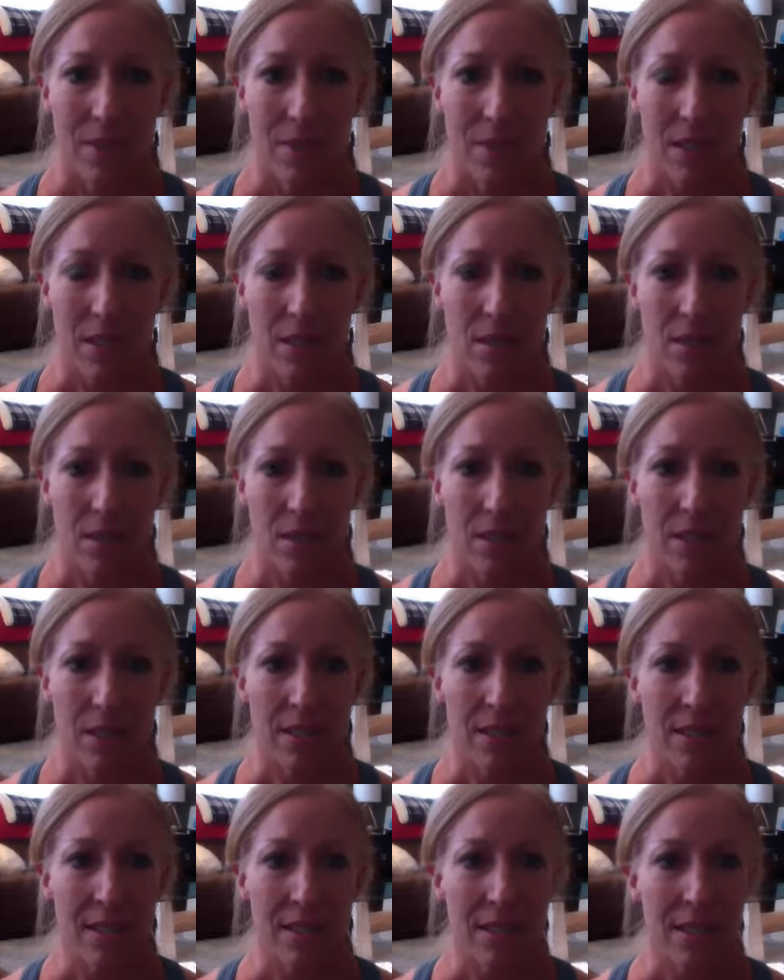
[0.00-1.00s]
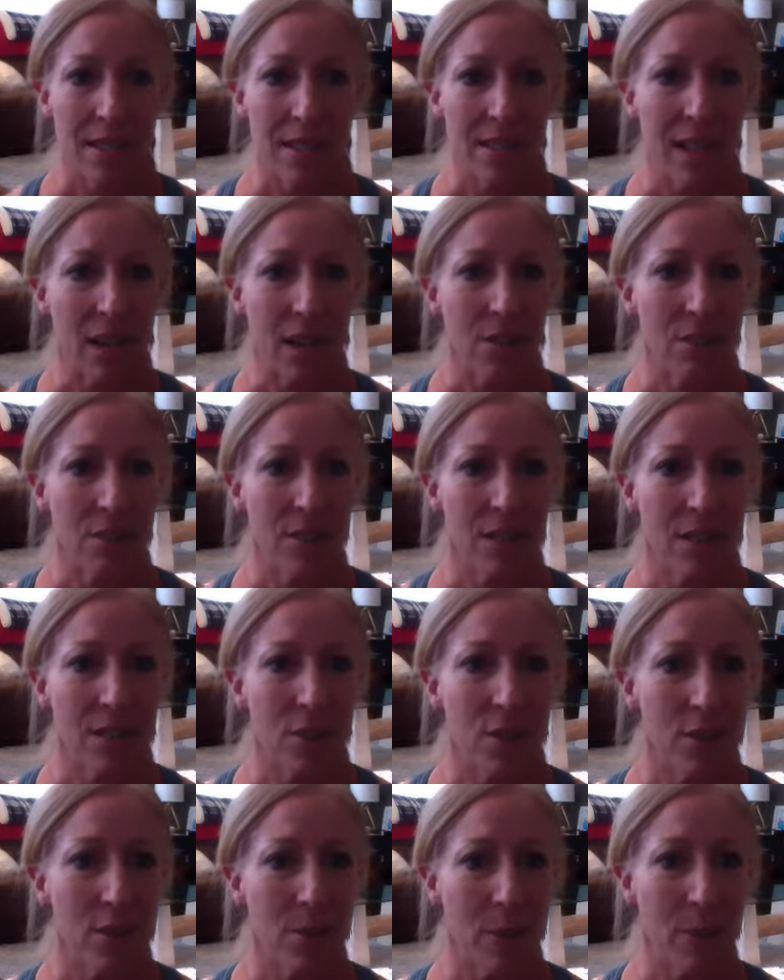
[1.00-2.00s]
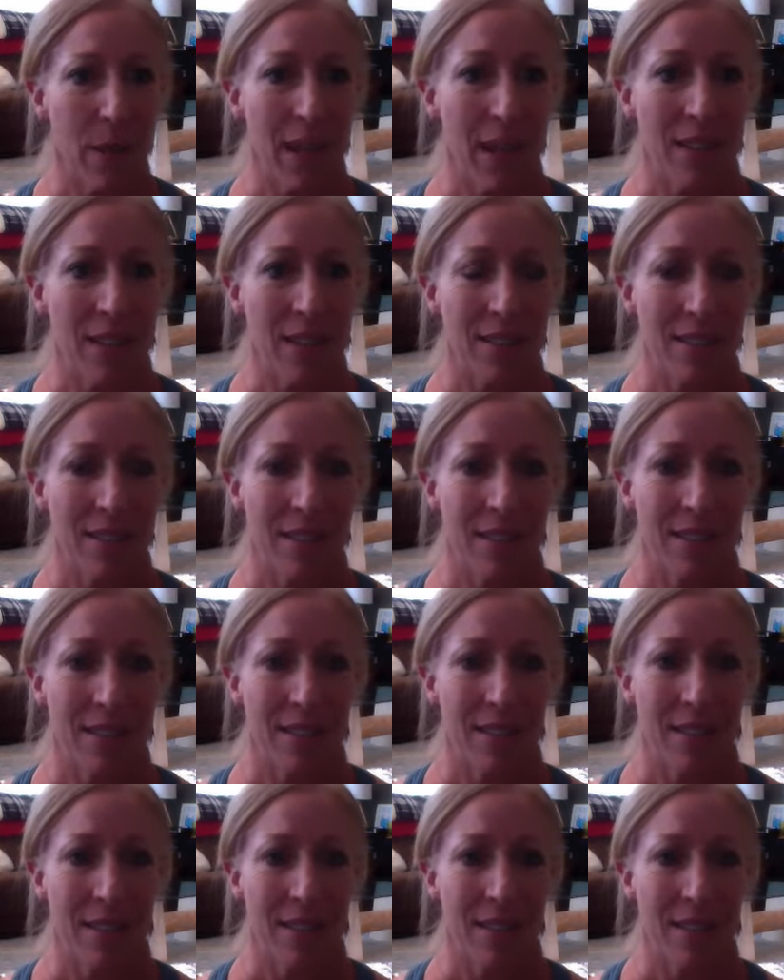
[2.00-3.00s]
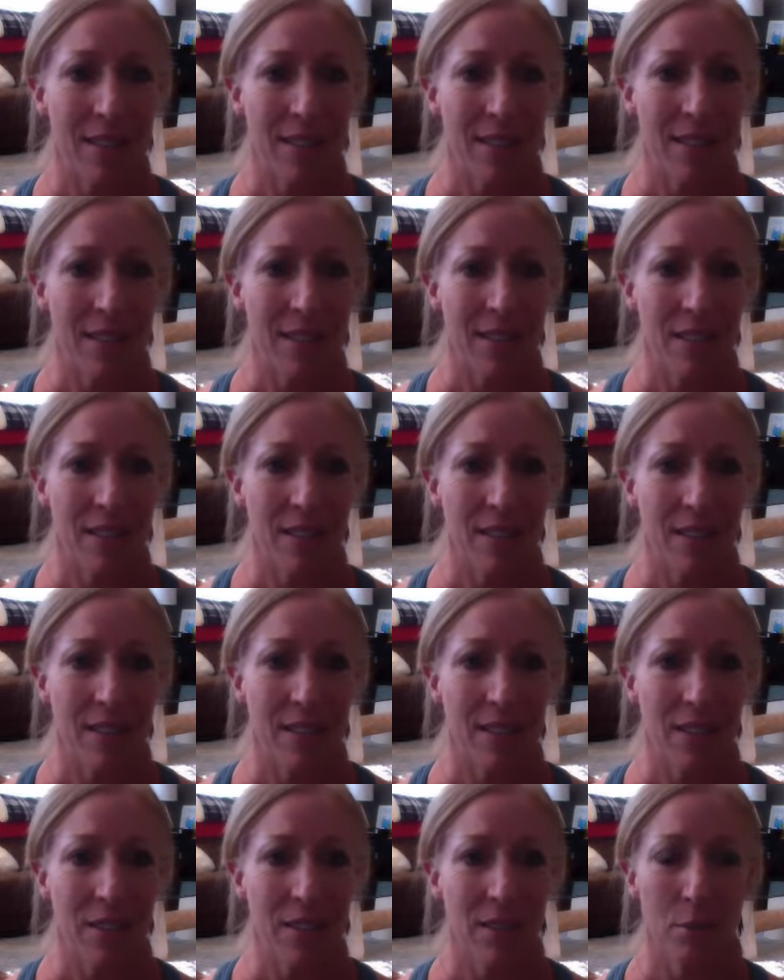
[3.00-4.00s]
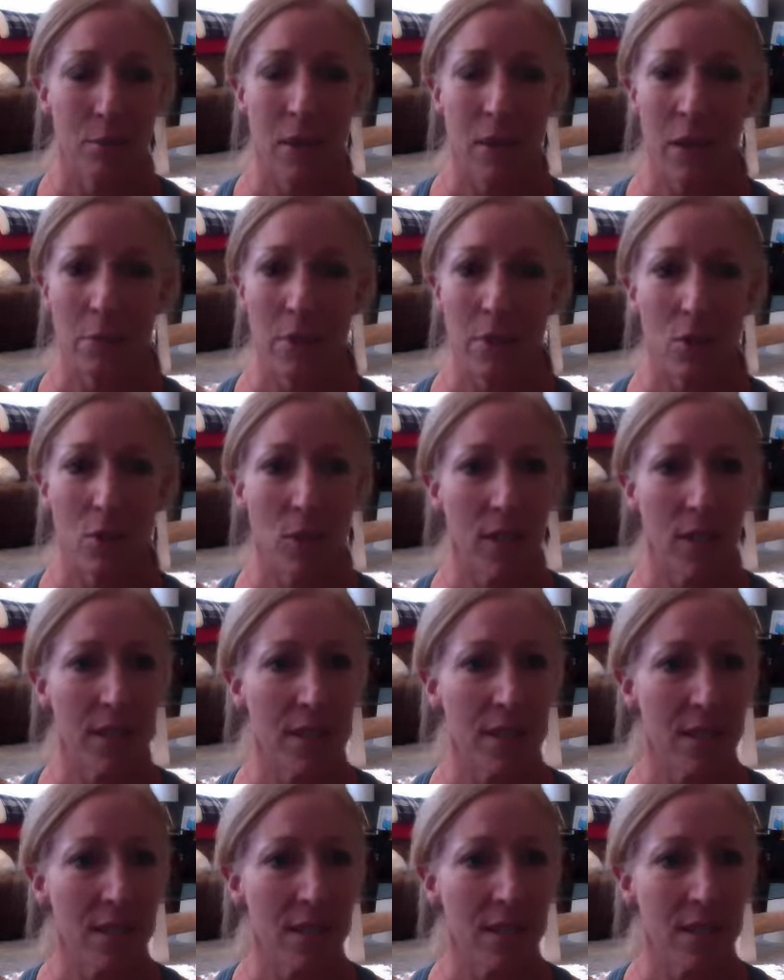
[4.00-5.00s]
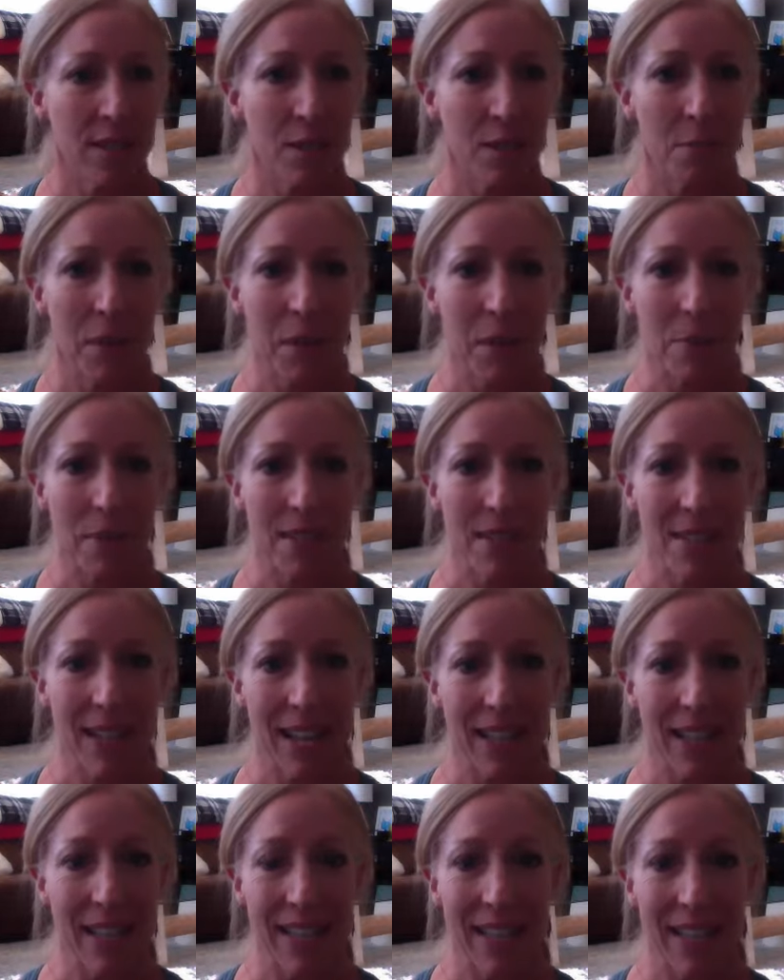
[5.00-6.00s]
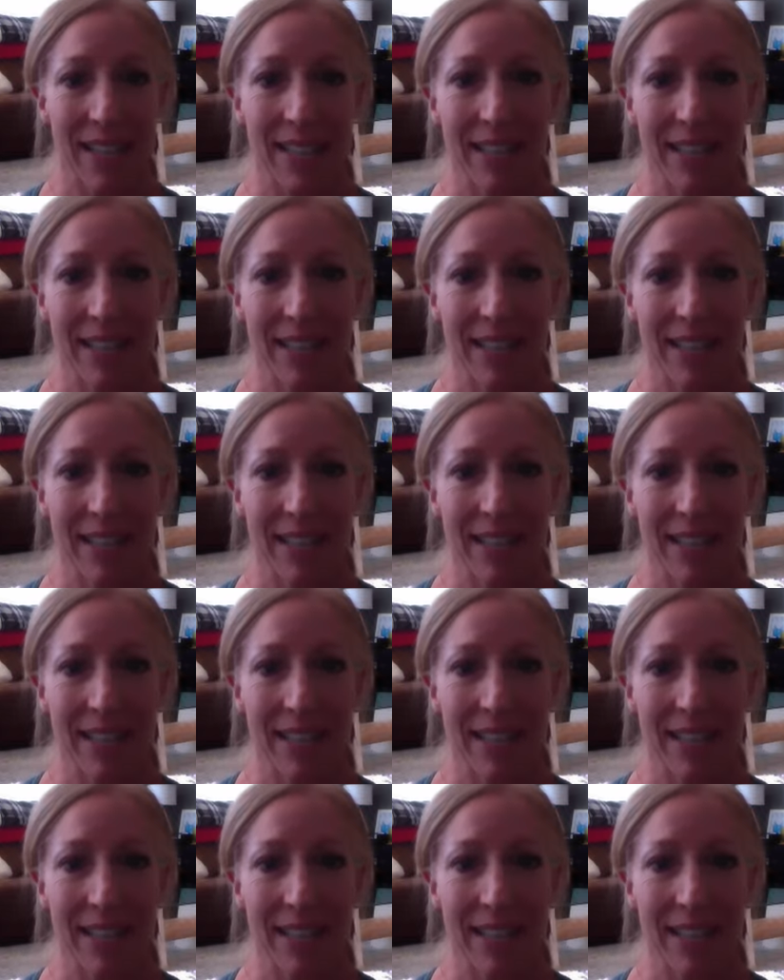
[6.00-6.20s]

Just listen to the sounds in your space. There might be noises, it might be silent.